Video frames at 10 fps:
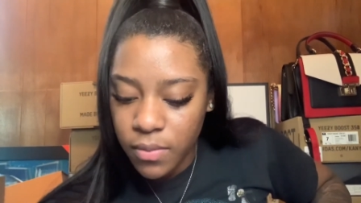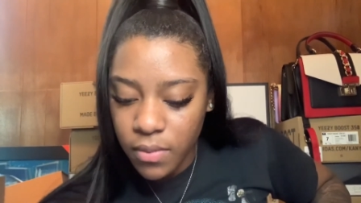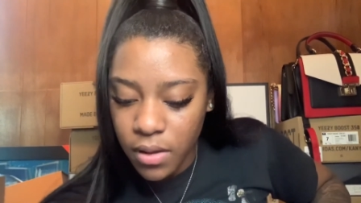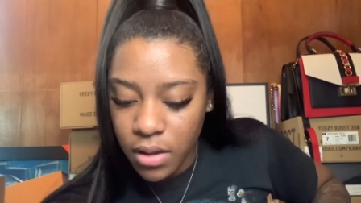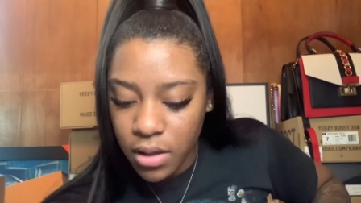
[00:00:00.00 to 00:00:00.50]

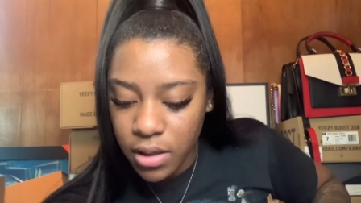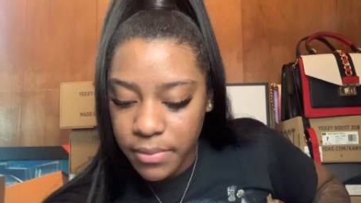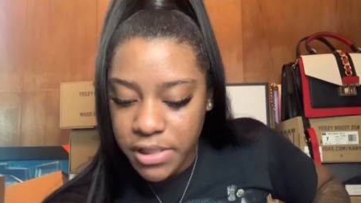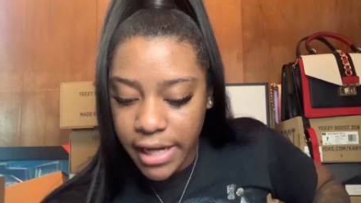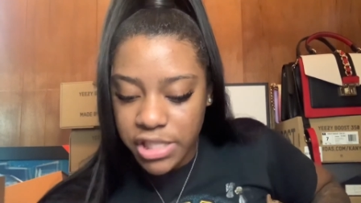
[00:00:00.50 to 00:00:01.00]
hold on, let
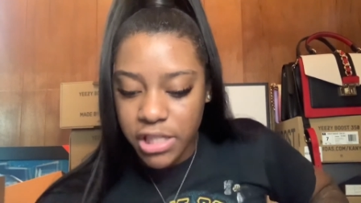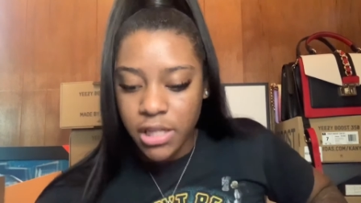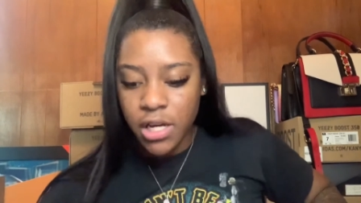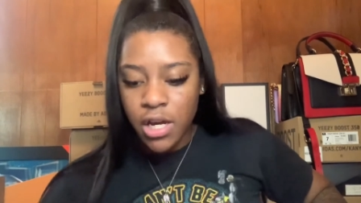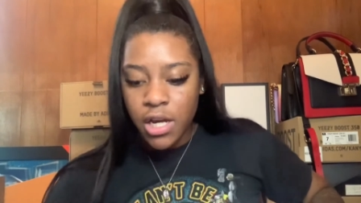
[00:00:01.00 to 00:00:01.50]
me change it.
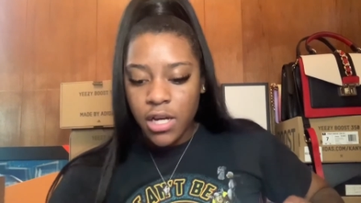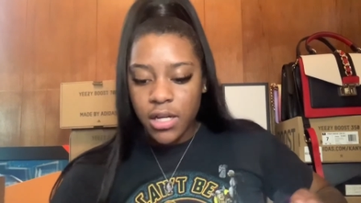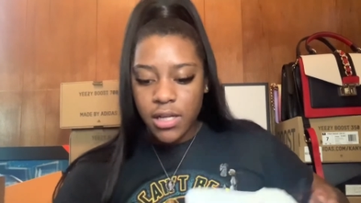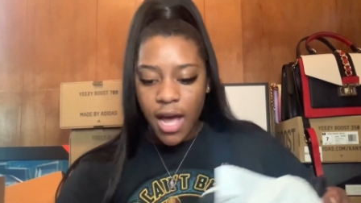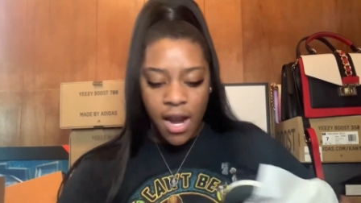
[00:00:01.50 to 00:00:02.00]

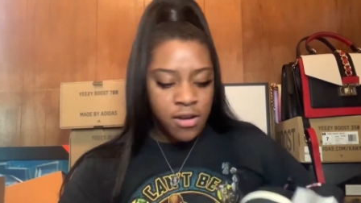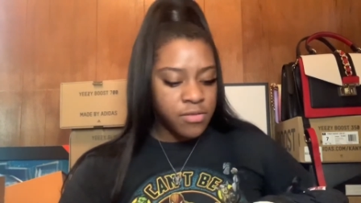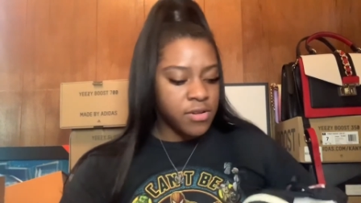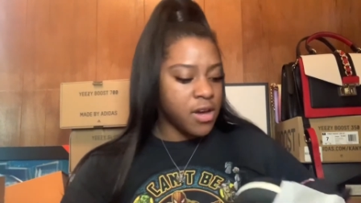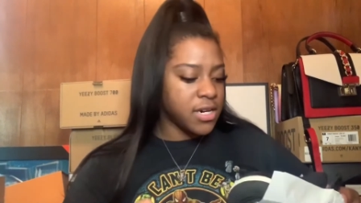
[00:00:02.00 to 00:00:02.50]
I
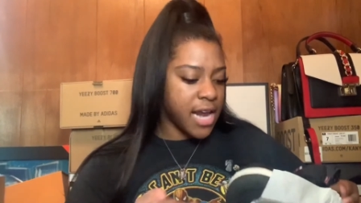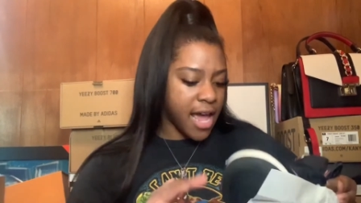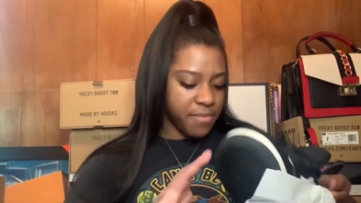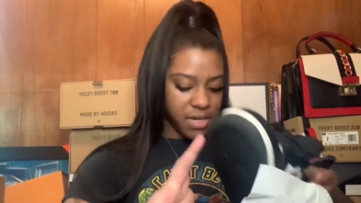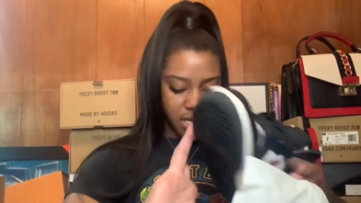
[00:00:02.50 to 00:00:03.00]
don't know the
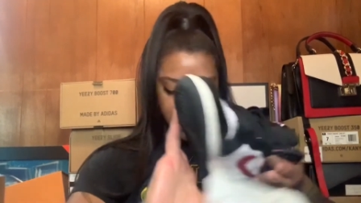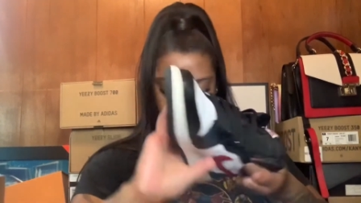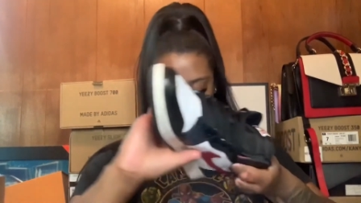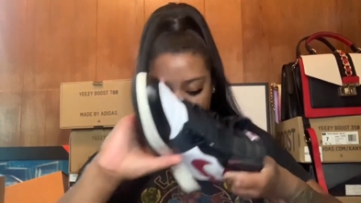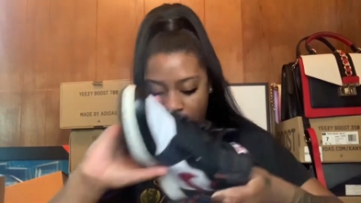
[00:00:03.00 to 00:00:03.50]
name of these.
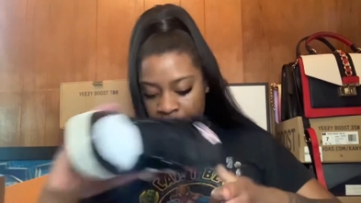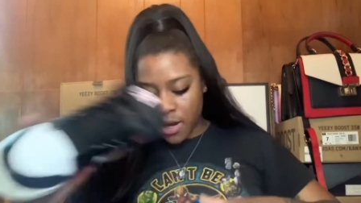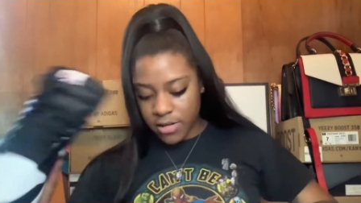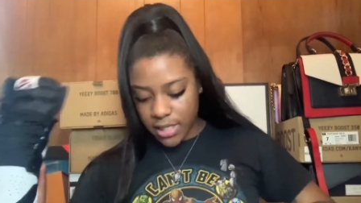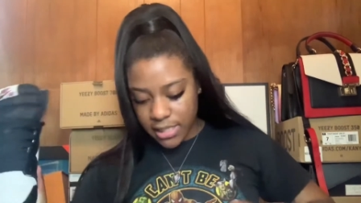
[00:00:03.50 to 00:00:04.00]
I
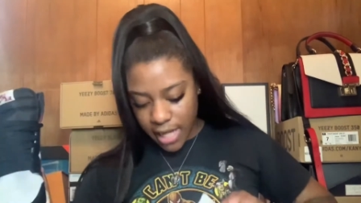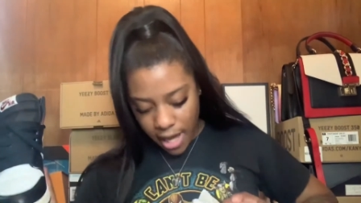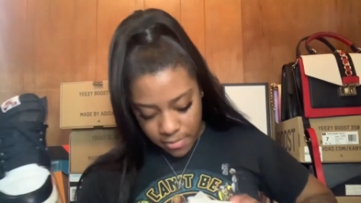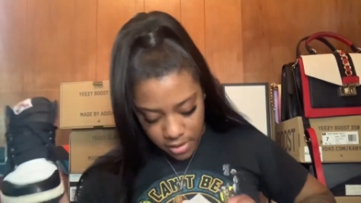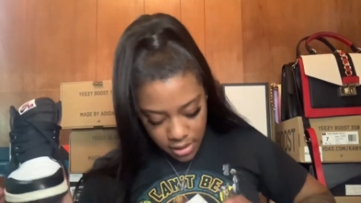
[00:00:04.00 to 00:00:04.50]
know these
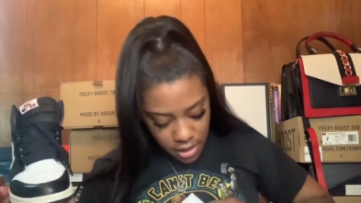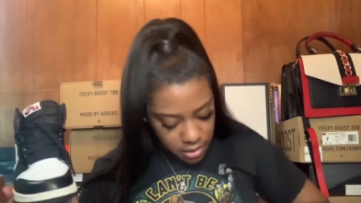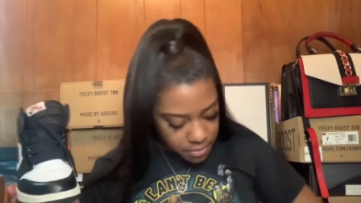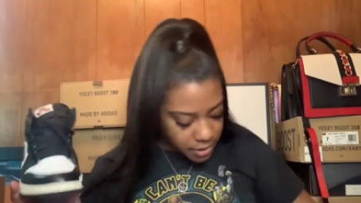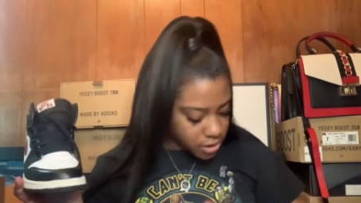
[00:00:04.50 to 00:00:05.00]
came with
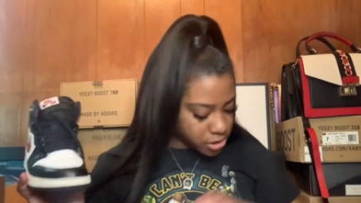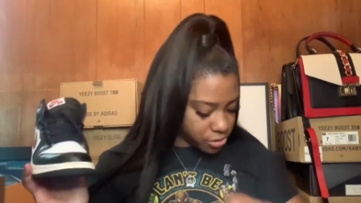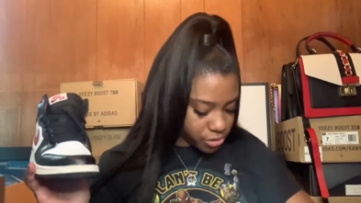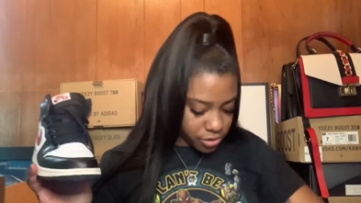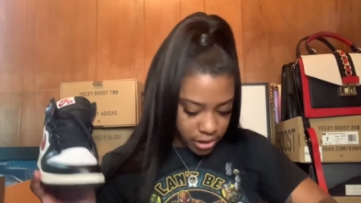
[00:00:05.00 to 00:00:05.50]
another pair of shoe
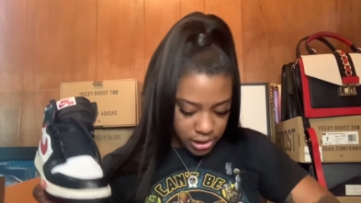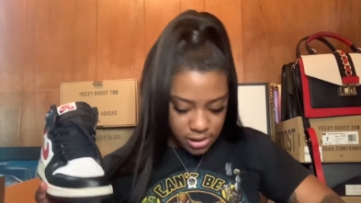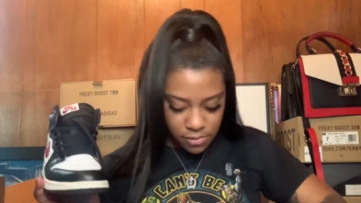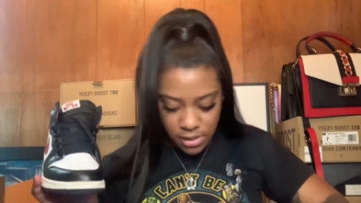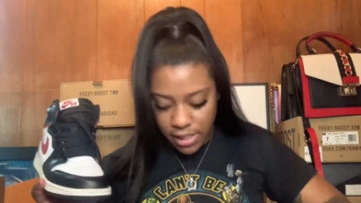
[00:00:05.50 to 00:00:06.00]
strings.
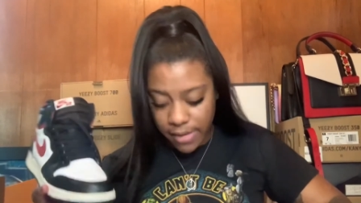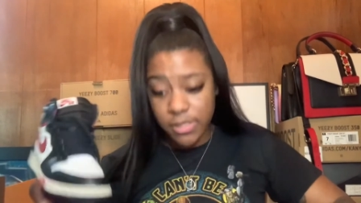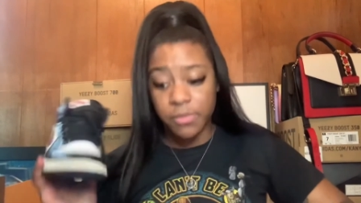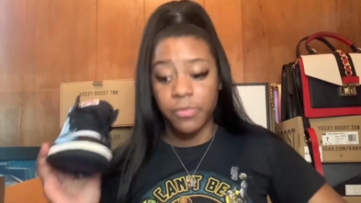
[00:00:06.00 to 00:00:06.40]
I want to say with some